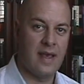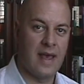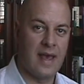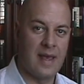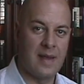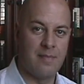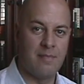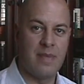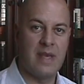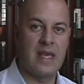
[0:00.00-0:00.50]

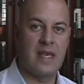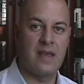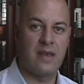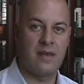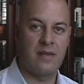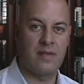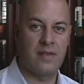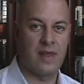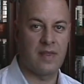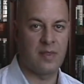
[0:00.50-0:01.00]
and
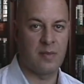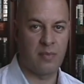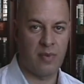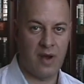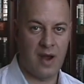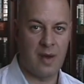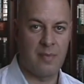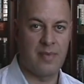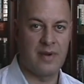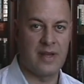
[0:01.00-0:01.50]
B, that the
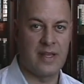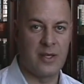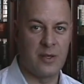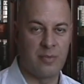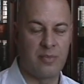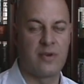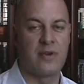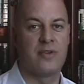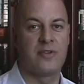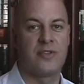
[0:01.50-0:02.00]
property you
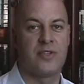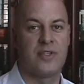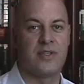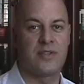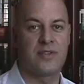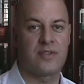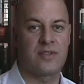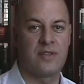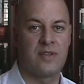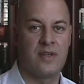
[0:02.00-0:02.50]

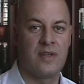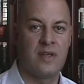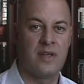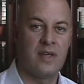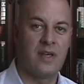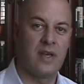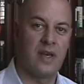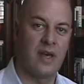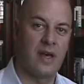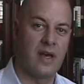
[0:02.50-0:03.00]
purchase
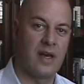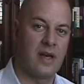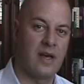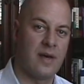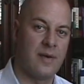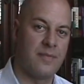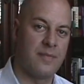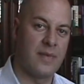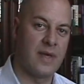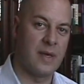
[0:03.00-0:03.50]

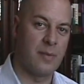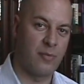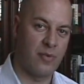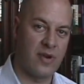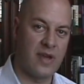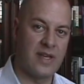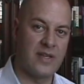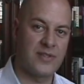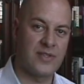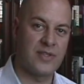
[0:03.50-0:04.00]

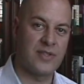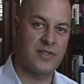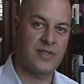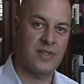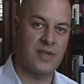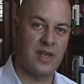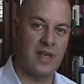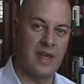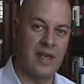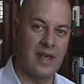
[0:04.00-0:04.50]

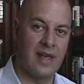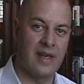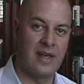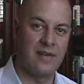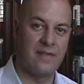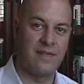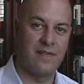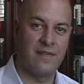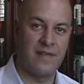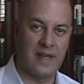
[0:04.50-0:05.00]
appraises
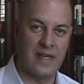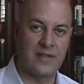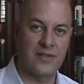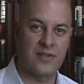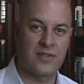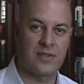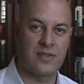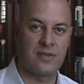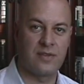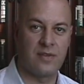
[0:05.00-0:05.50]
and
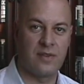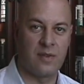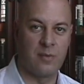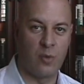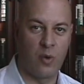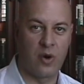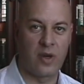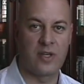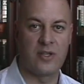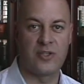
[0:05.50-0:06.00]
fits the
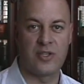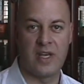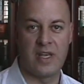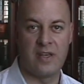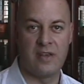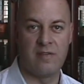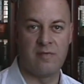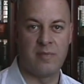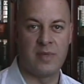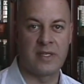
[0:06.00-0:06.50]
mortgage
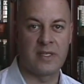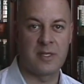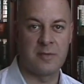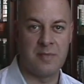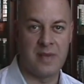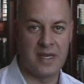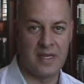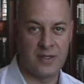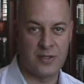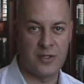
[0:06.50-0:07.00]
that you've been
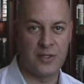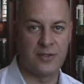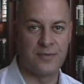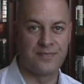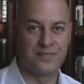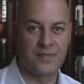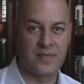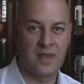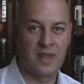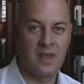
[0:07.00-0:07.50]
committed to.
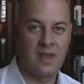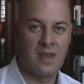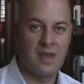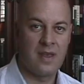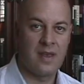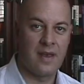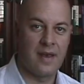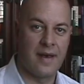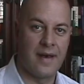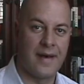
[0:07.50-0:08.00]

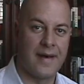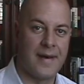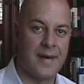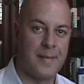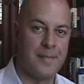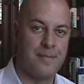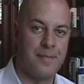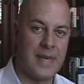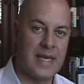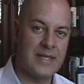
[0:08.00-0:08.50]

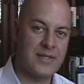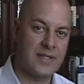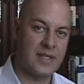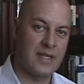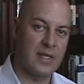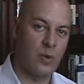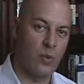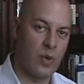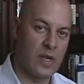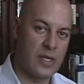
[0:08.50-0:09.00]

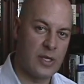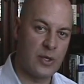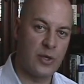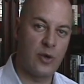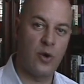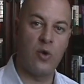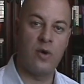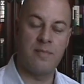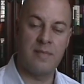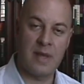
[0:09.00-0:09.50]
Basically, when you
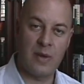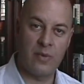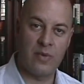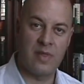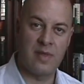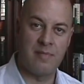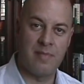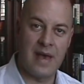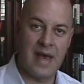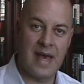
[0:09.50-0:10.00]
go and meet
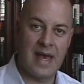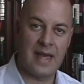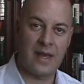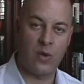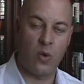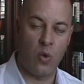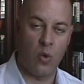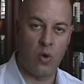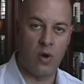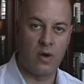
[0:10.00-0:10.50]
with the
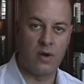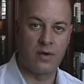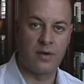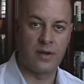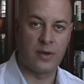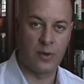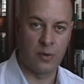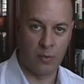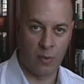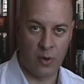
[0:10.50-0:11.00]
bank
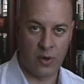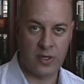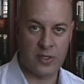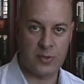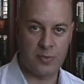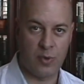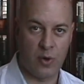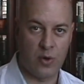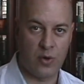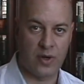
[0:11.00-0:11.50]
or your
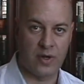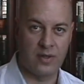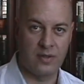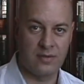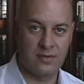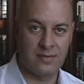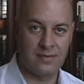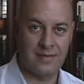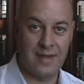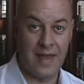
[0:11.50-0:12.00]
mortgage
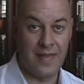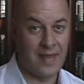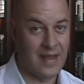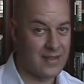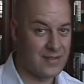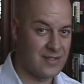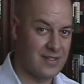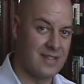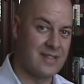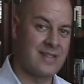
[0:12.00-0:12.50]
broker, and
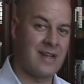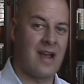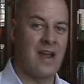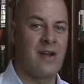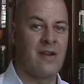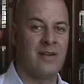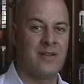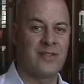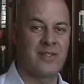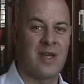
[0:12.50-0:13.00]
that's an
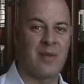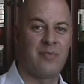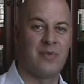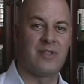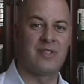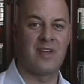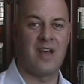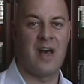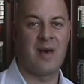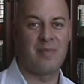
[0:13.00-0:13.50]
entirely
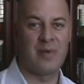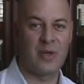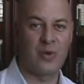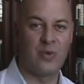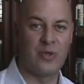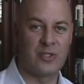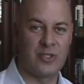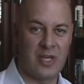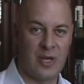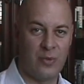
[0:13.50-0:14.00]
separate topic
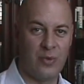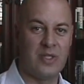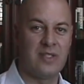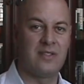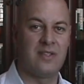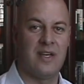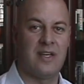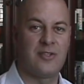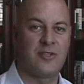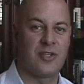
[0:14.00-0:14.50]
which I will
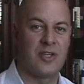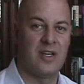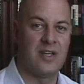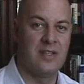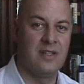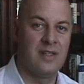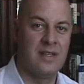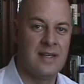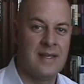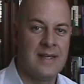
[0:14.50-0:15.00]
touch
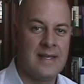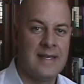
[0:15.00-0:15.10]
on,